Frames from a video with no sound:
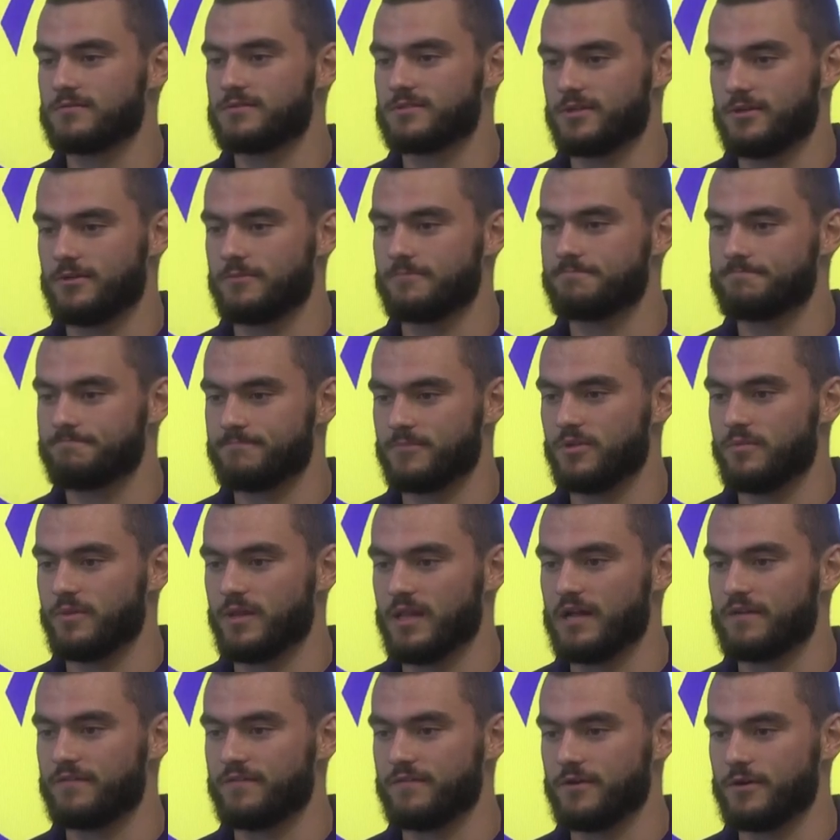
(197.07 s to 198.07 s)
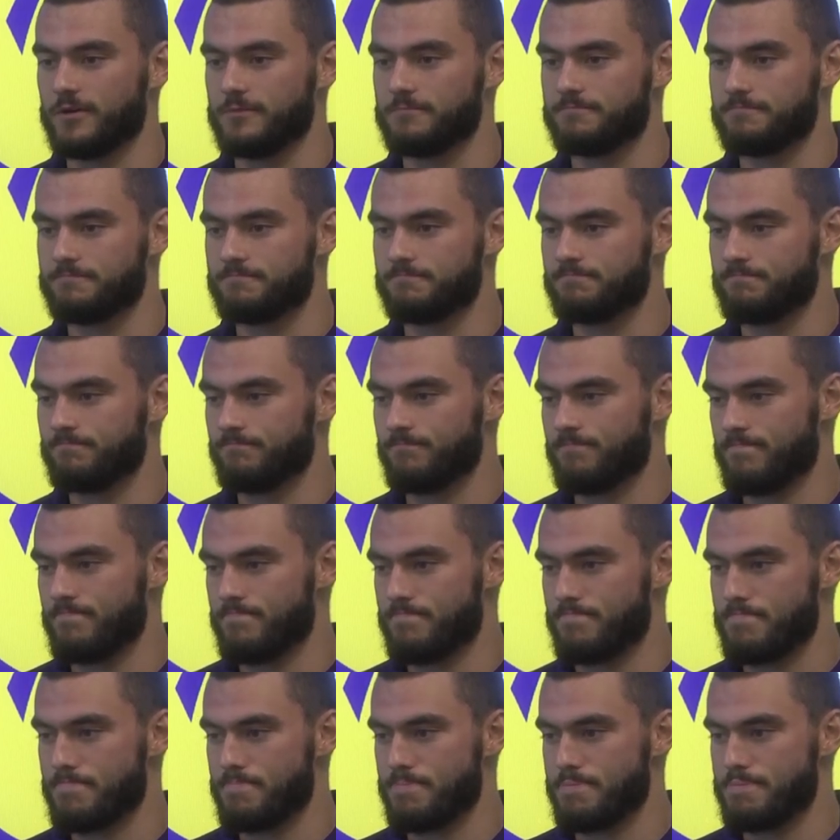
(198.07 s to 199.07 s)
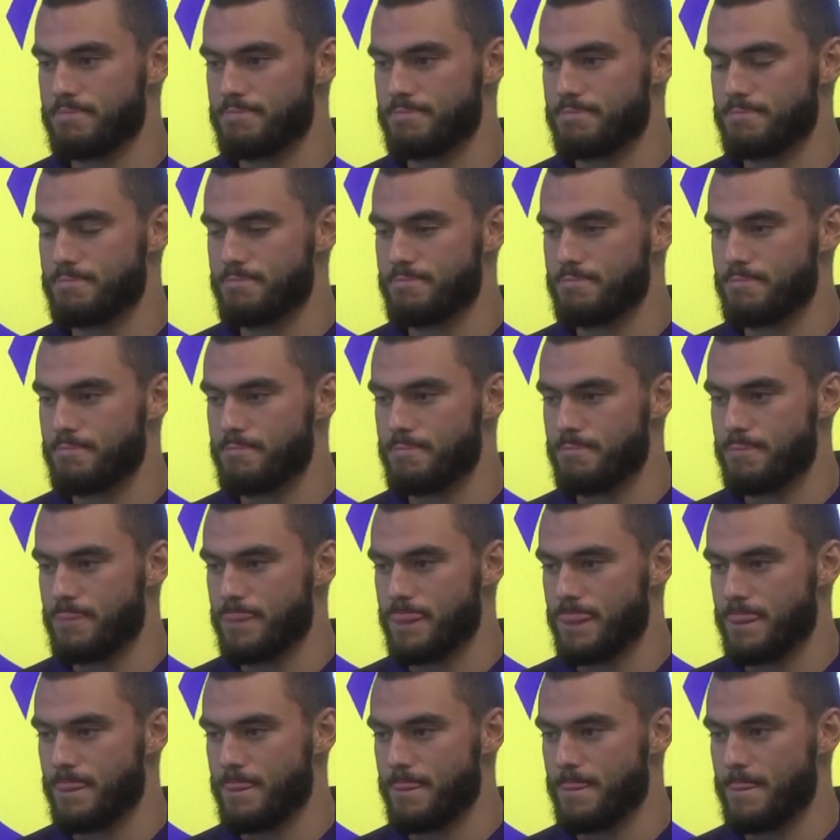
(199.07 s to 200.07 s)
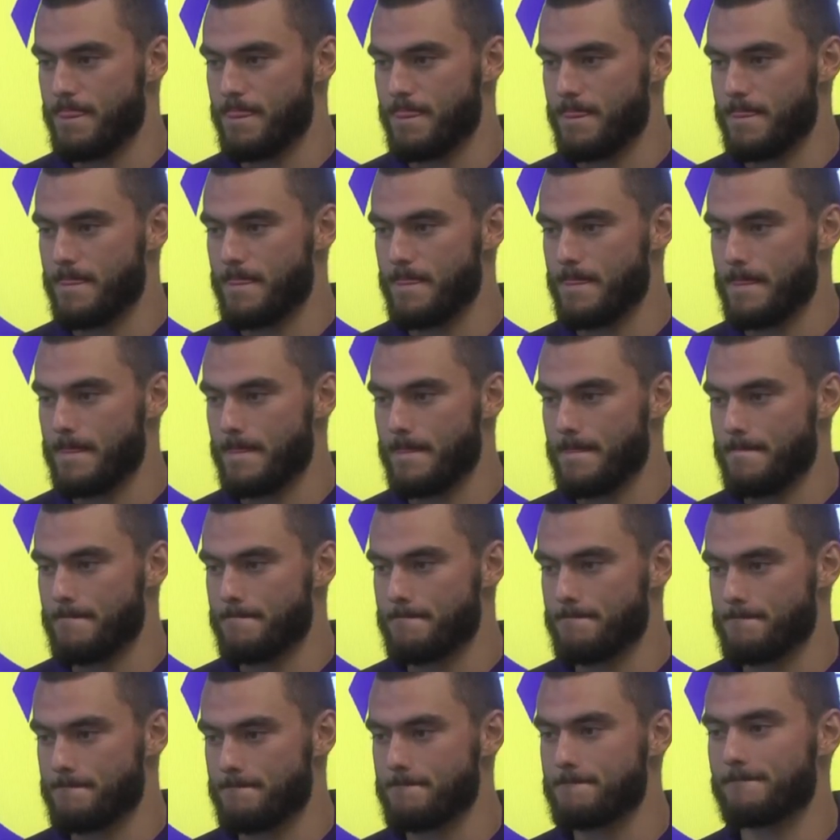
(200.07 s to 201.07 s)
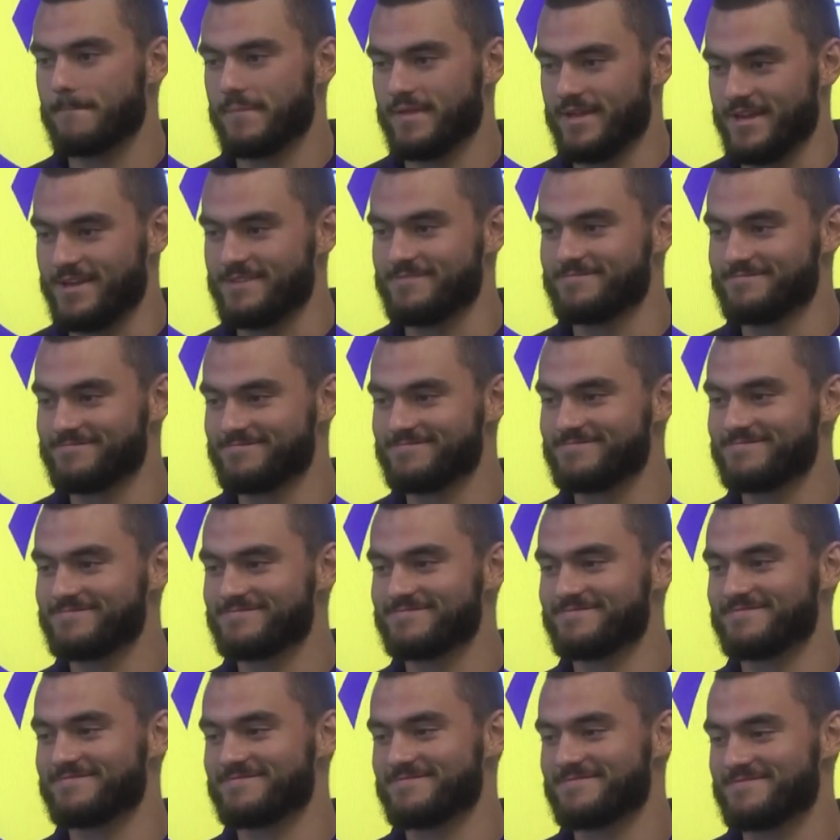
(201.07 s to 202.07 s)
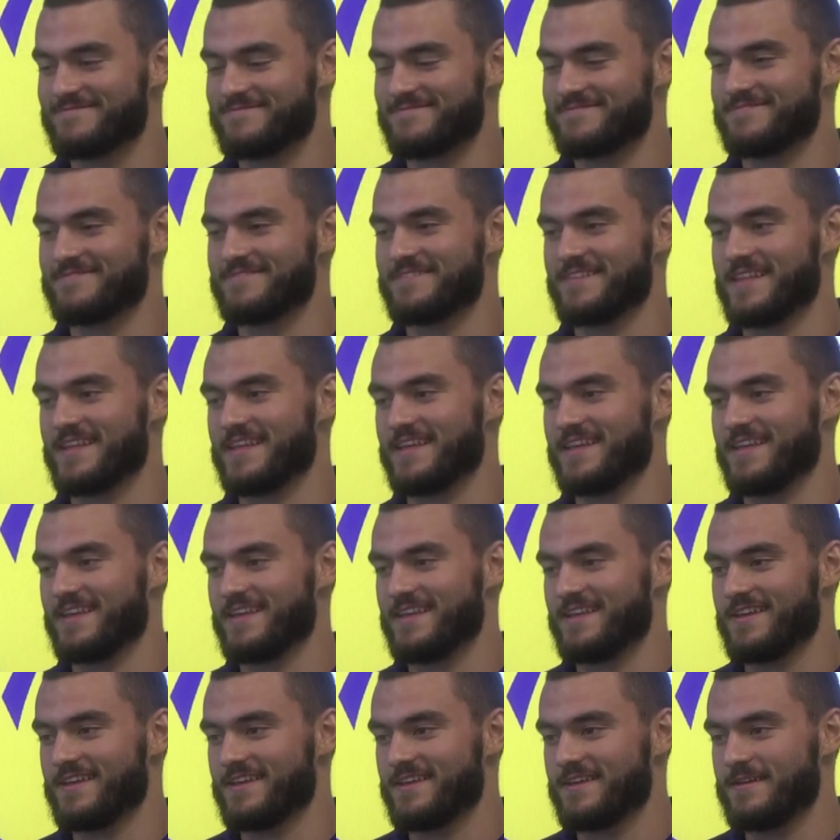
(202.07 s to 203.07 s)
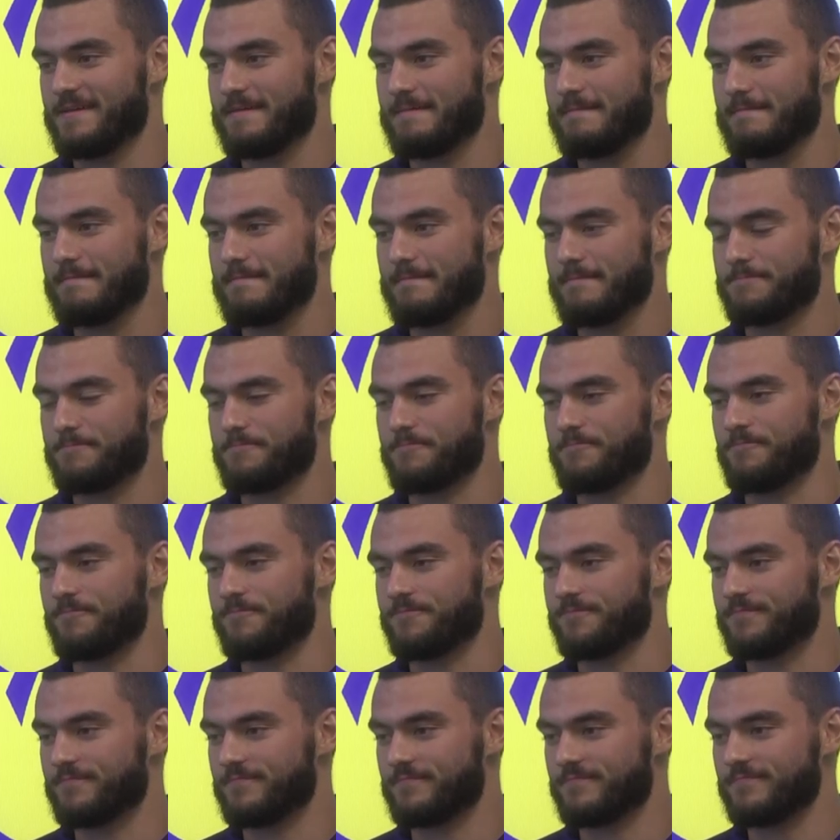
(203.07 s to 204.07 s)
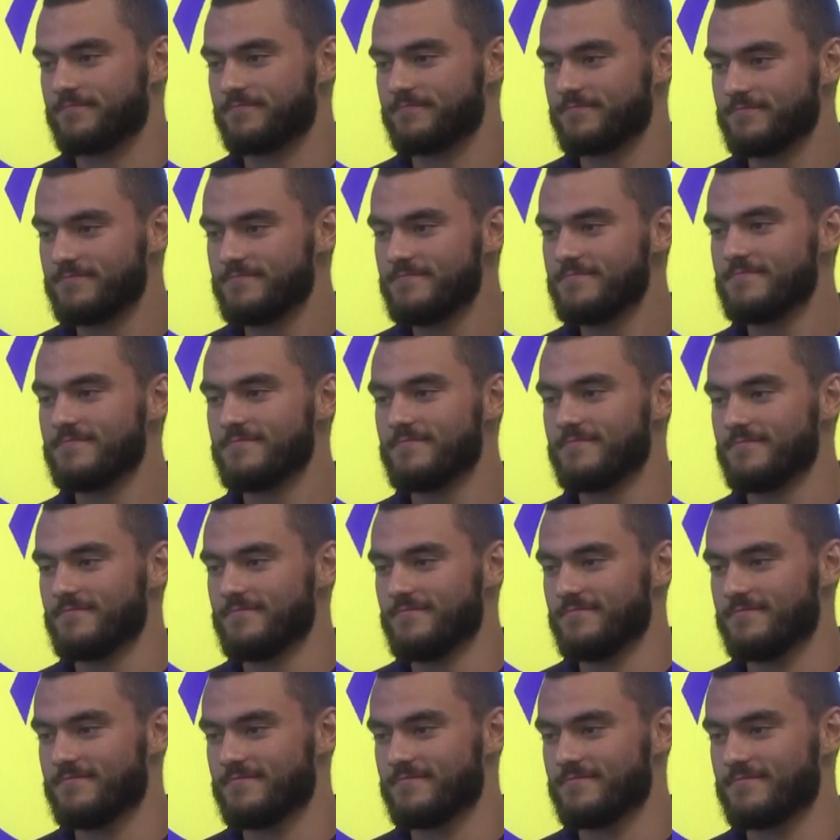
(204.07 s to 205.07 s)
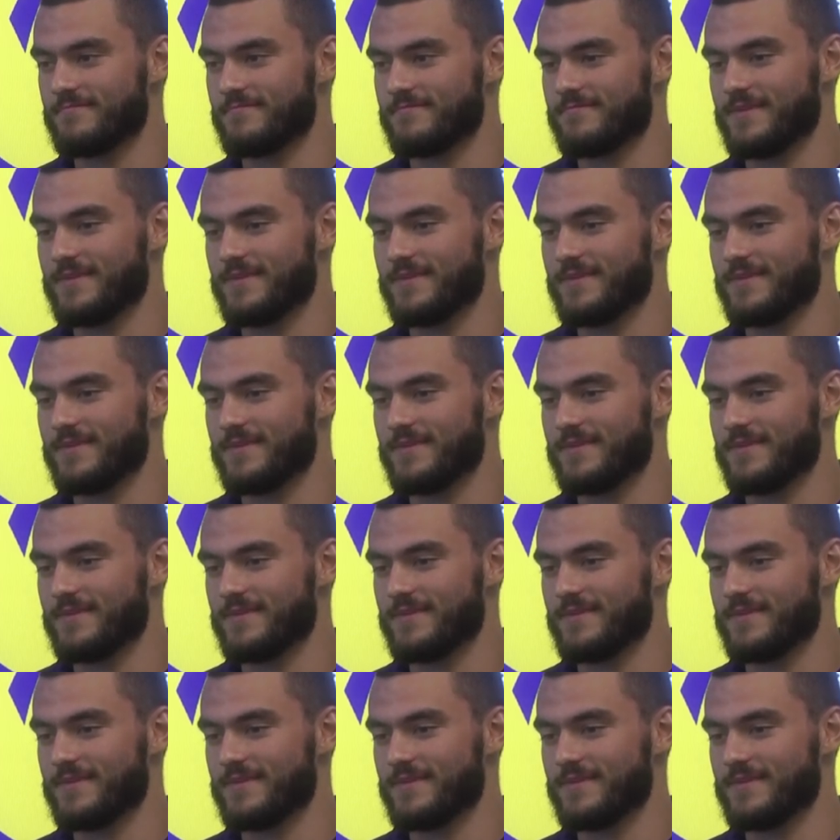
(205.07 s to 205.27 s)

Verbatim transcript: So it'll be a lot of fun there's been a lot of chatter today about the point system in yeah. practice. What goes through your head at the end of the day when the defense wins?